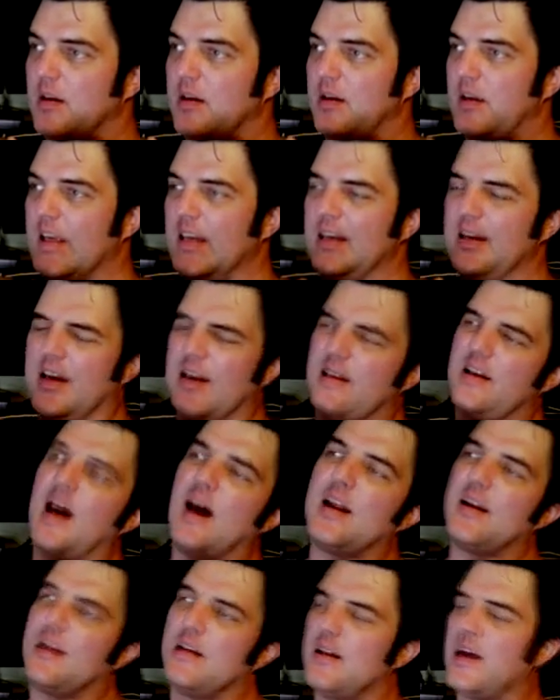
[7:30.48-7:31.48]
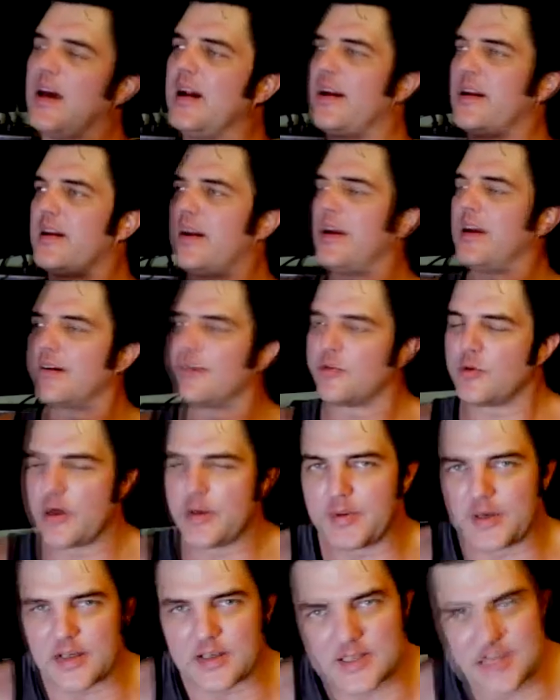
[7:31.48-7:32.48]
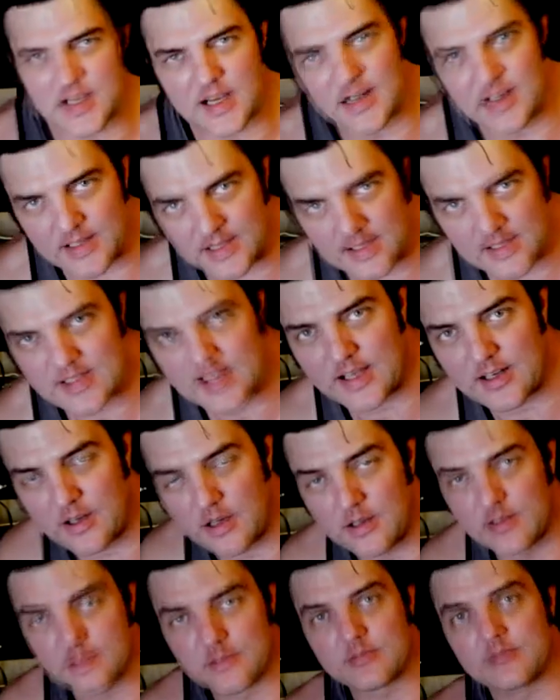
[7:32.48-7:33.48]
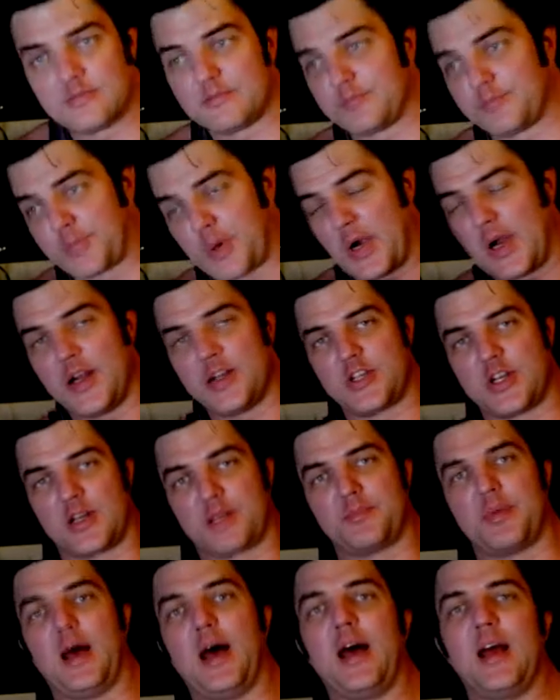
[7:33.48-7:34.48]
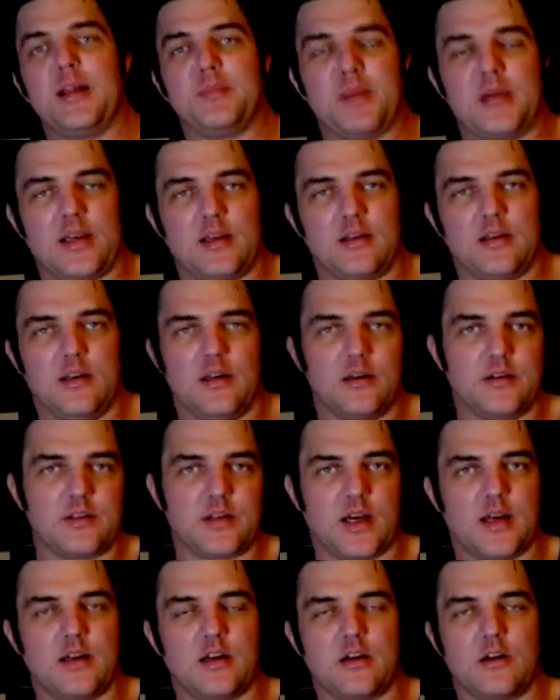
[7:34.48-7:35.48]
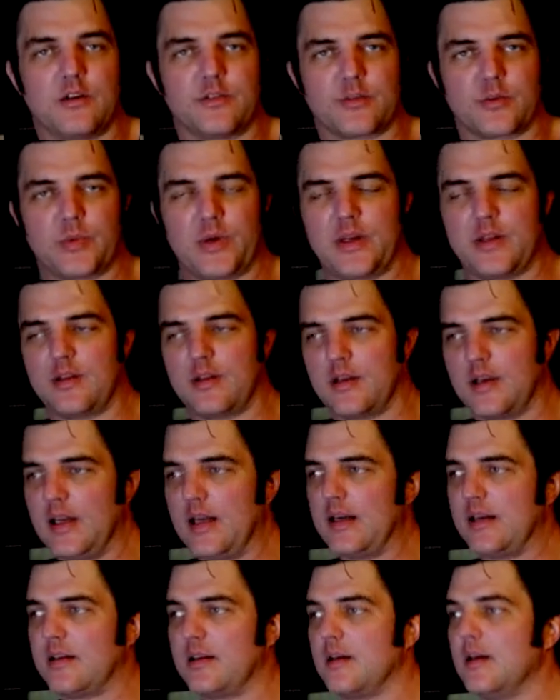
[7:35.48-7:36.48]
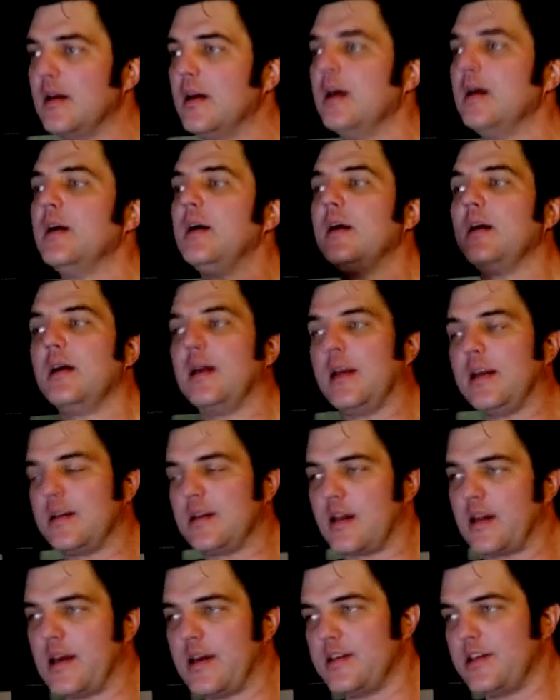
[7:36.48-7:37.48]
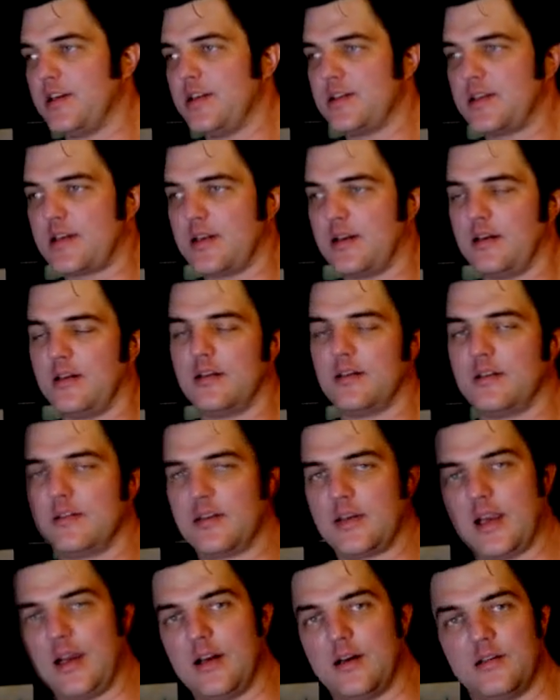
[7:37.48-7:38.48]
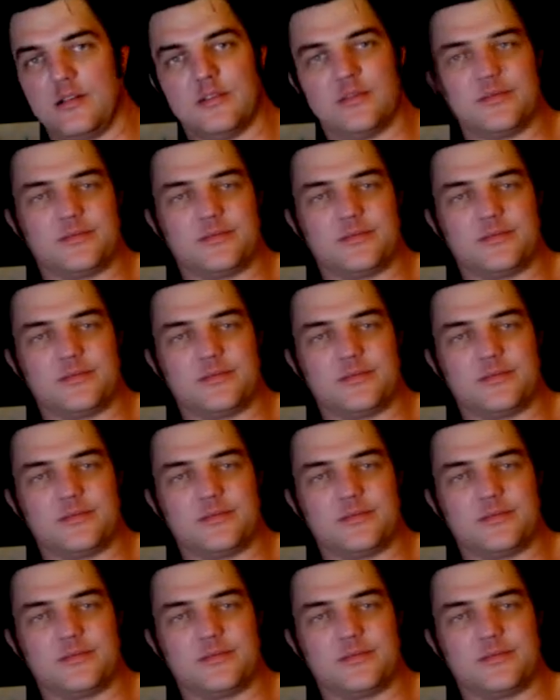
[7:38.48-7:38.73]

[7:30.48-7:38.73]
and not in a negative way, but excited to get that project behind me, you know, done and over with, and get it into Legends, and, you know,